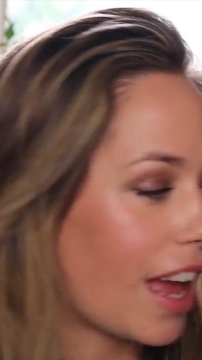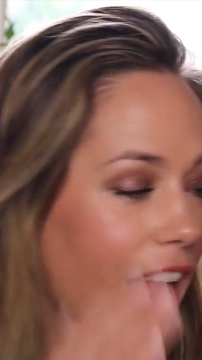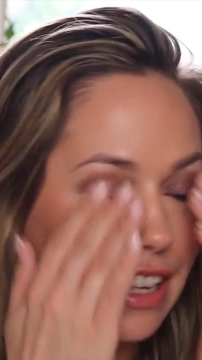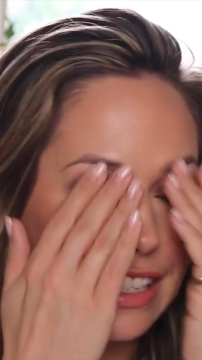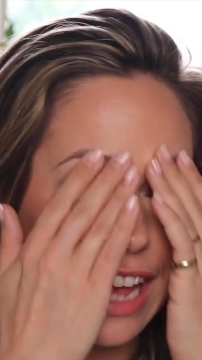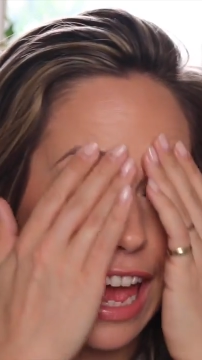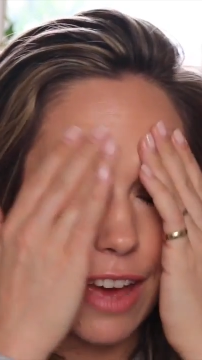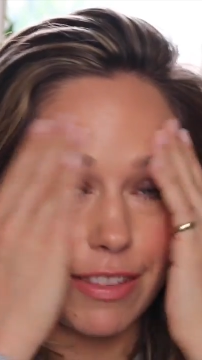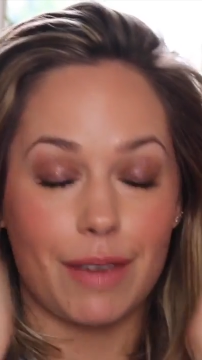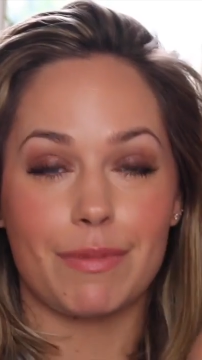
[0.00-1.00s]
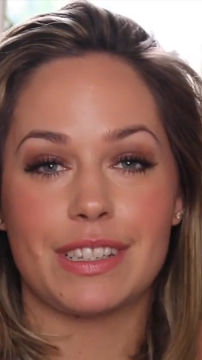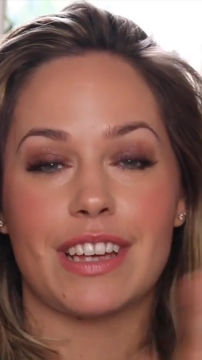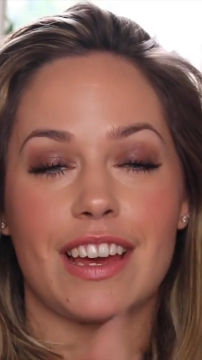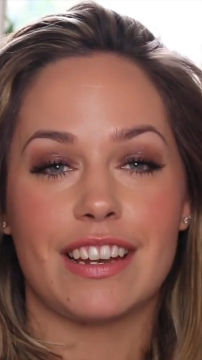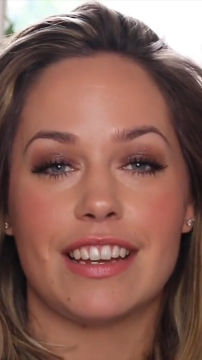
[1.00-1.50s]
and how they were
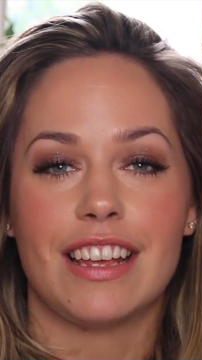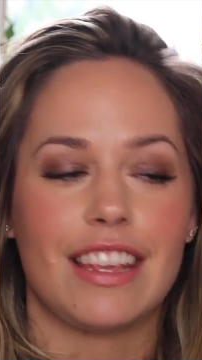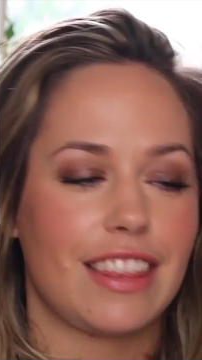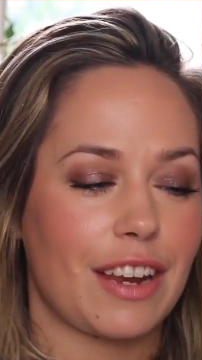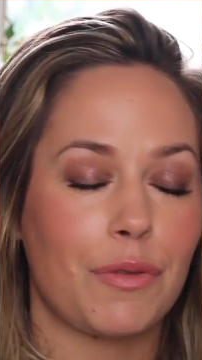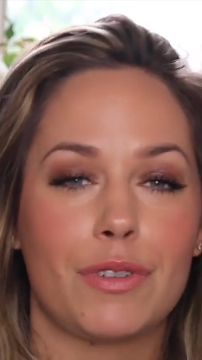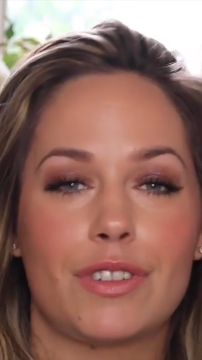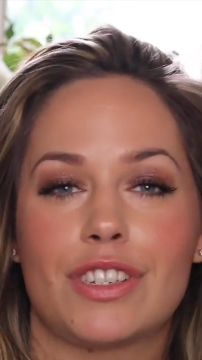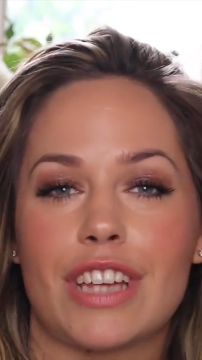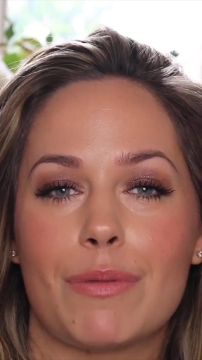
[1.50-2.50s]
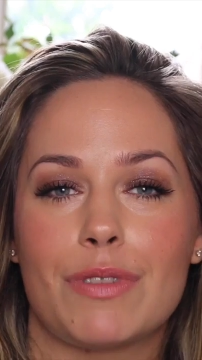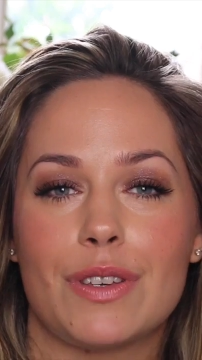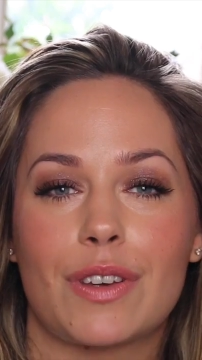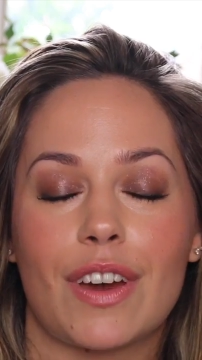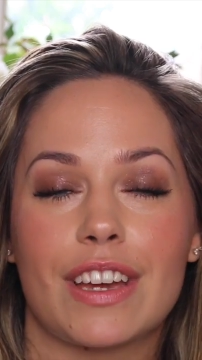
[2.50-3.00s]
done that I want to share with
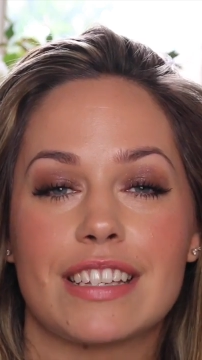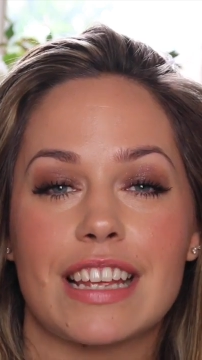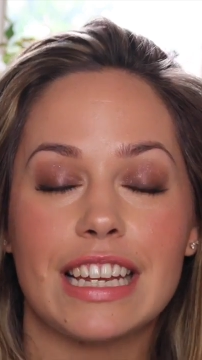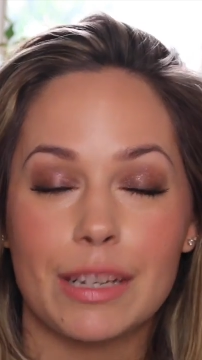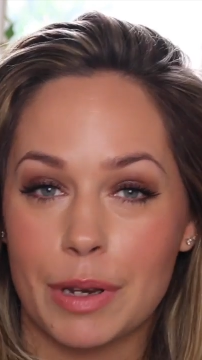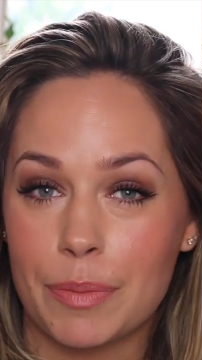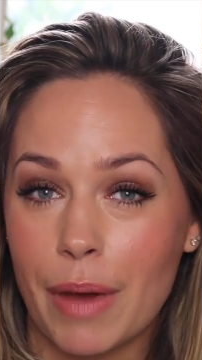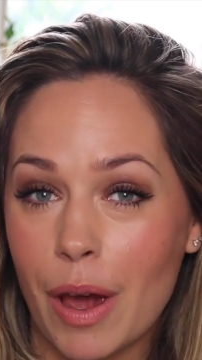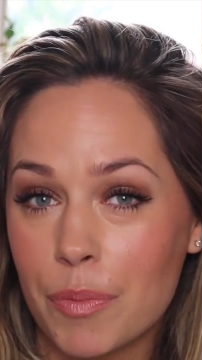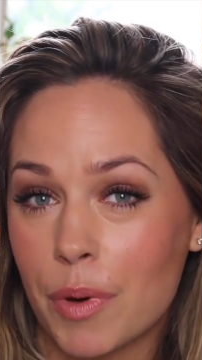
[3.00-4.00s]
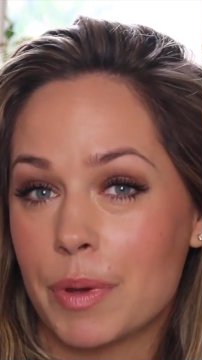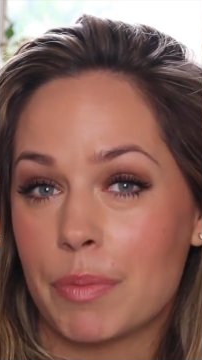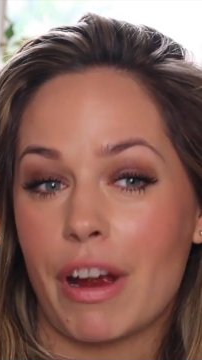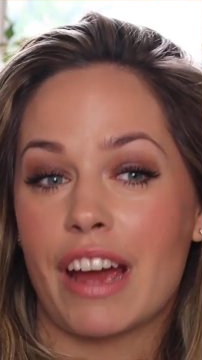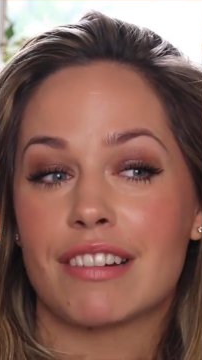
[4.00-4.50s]
you guys a little bit about Bobbi
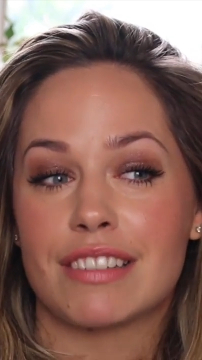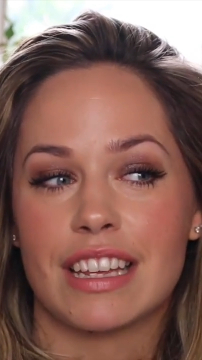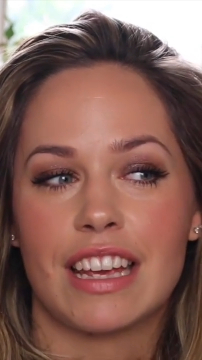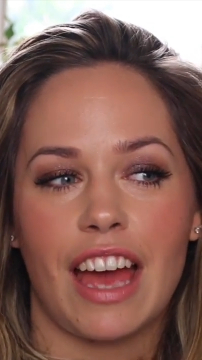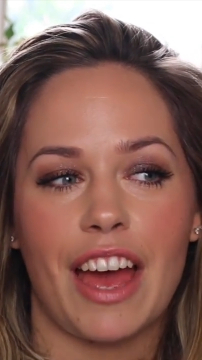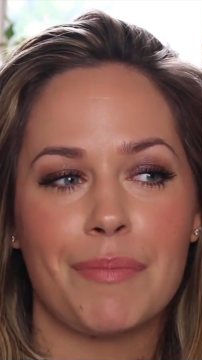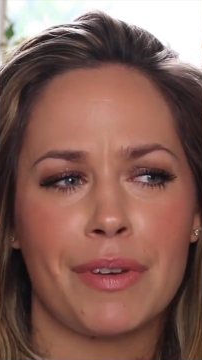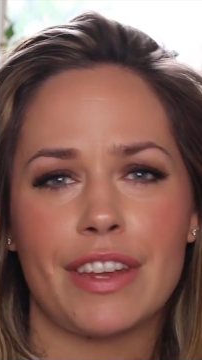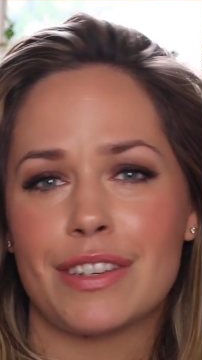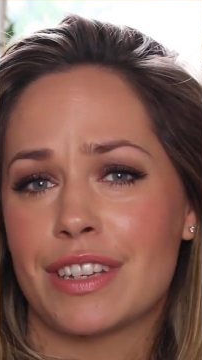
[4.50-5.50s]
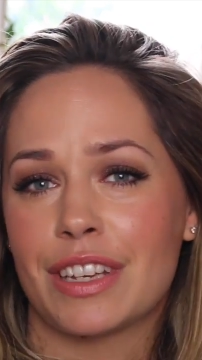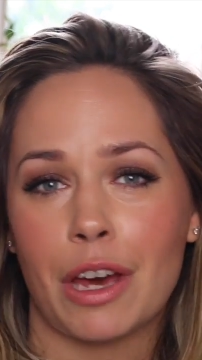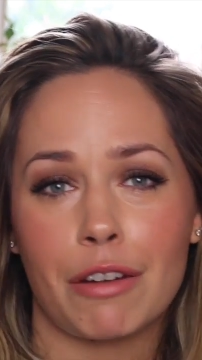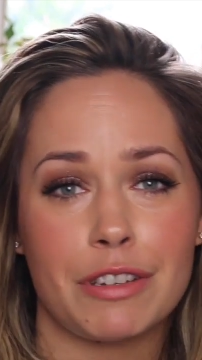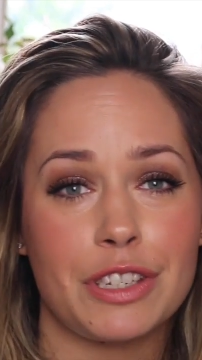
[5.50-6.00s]
Brows and then just
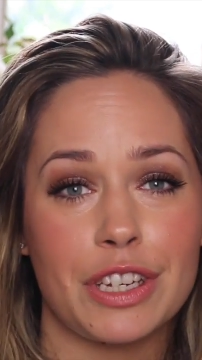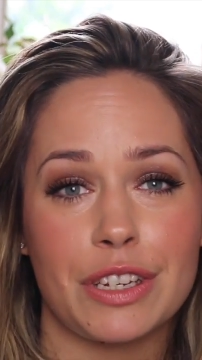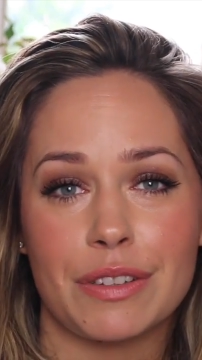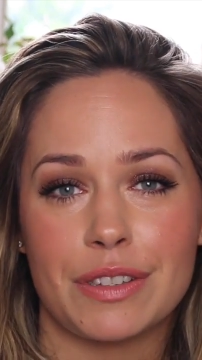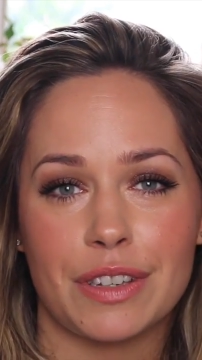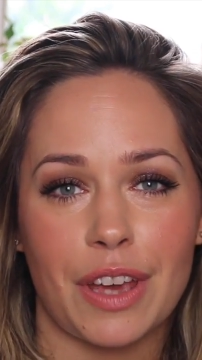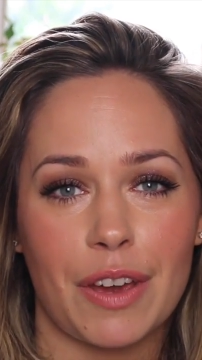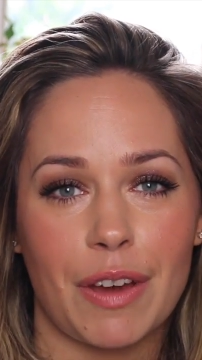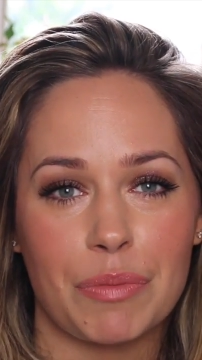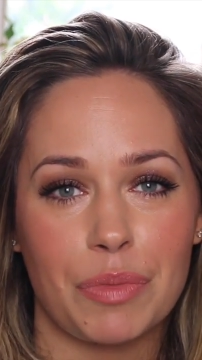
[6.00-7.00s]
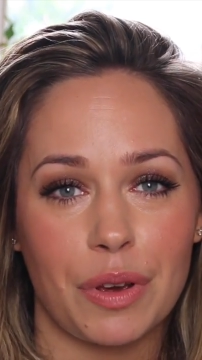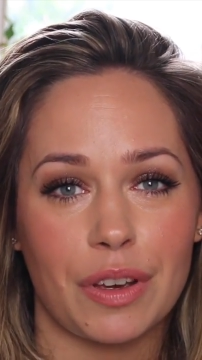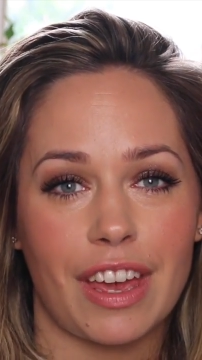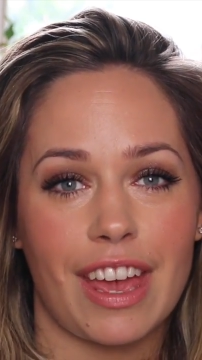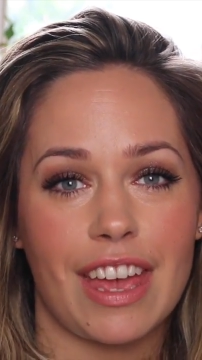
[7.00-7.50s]
encourage you to go and
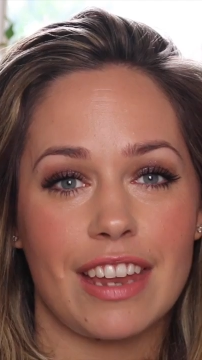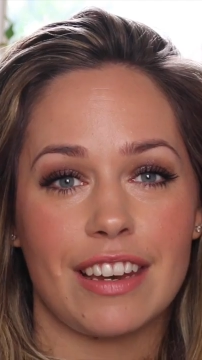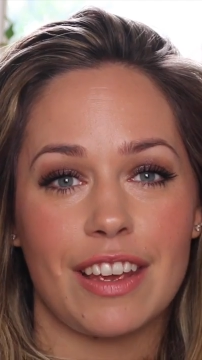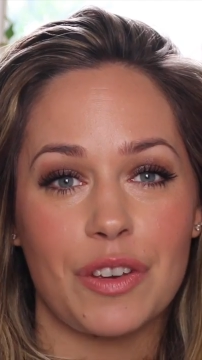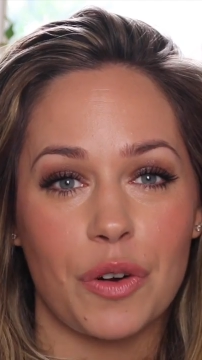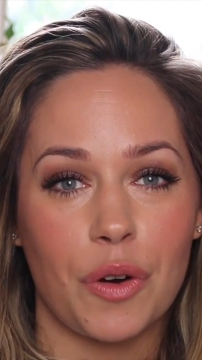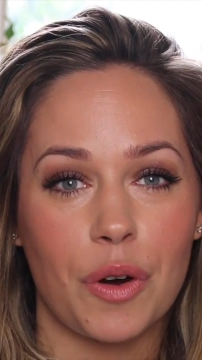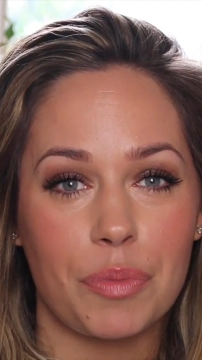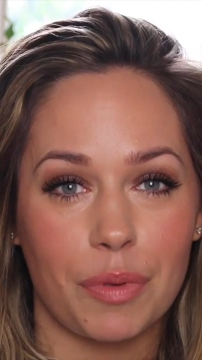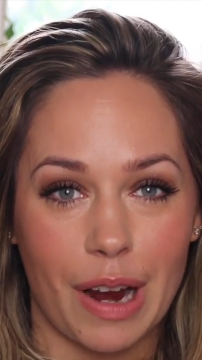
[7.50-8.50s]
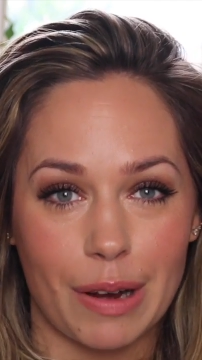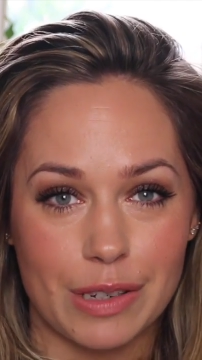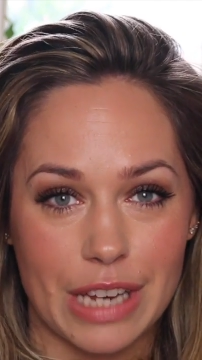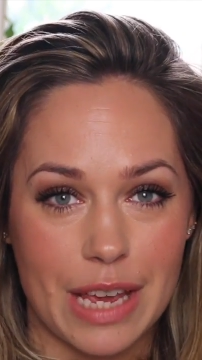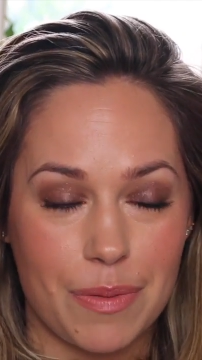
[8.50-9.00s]
book in your brow
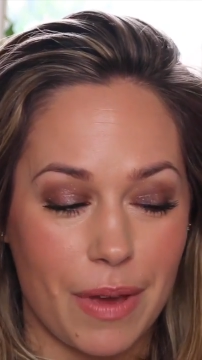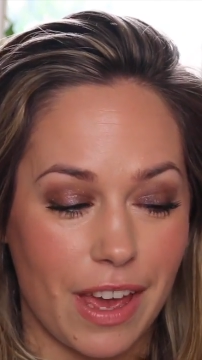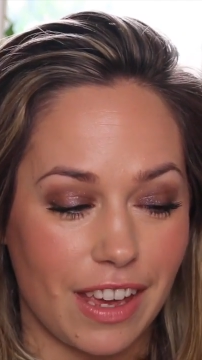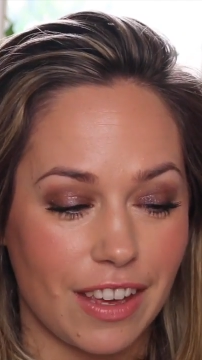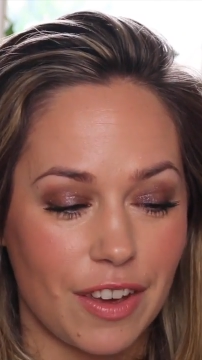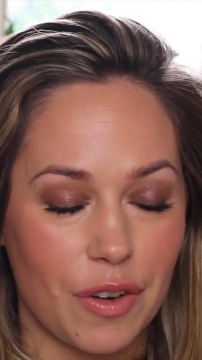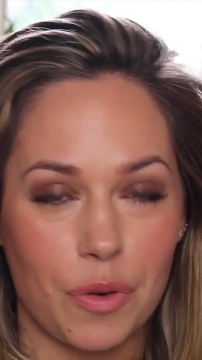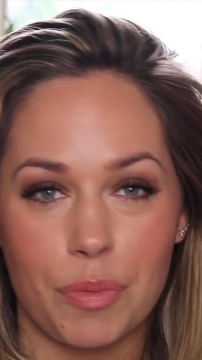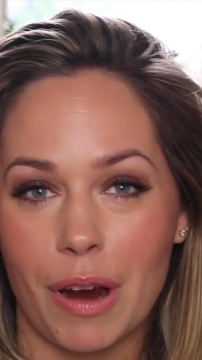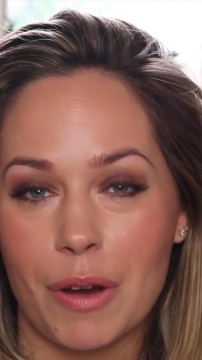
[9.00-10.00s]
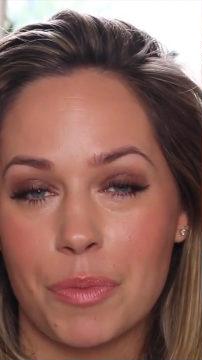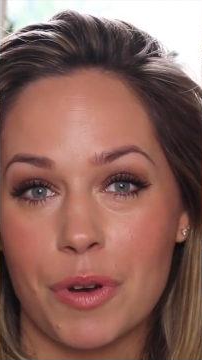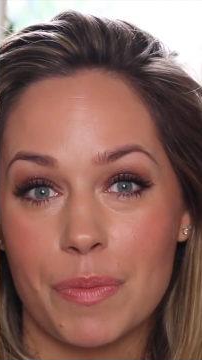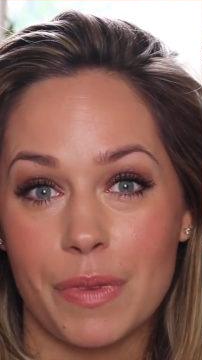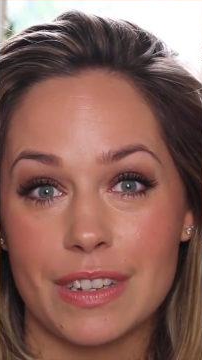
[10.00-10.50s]
shaping or brow
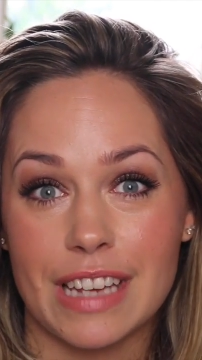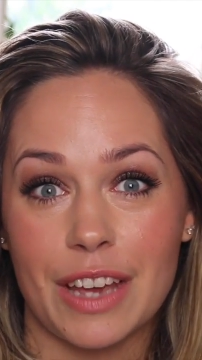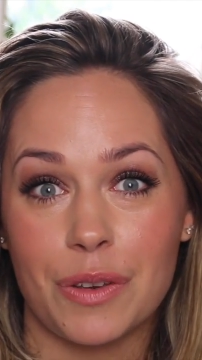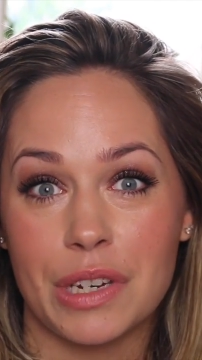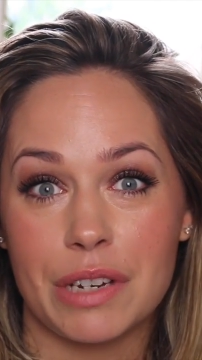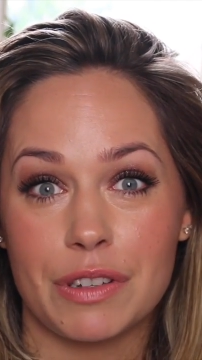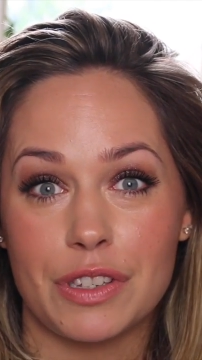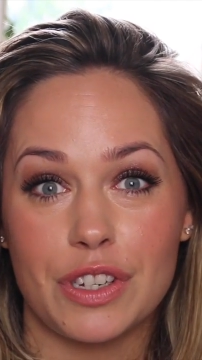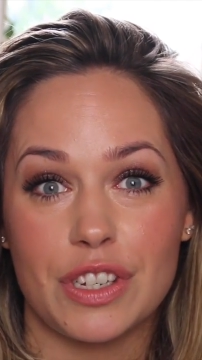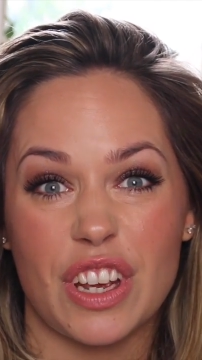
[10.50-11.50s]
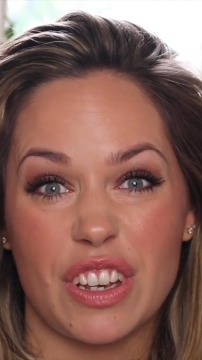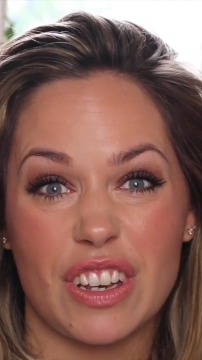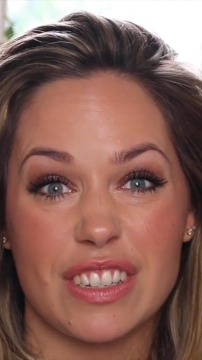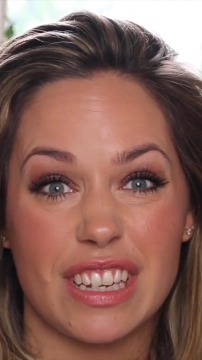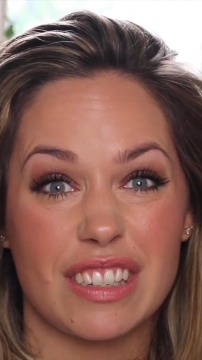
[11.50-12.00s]
appointment at your nearest studio
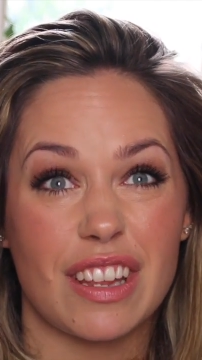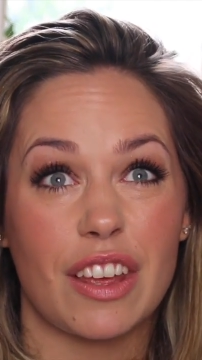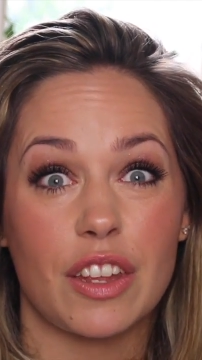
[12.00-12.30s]
because it's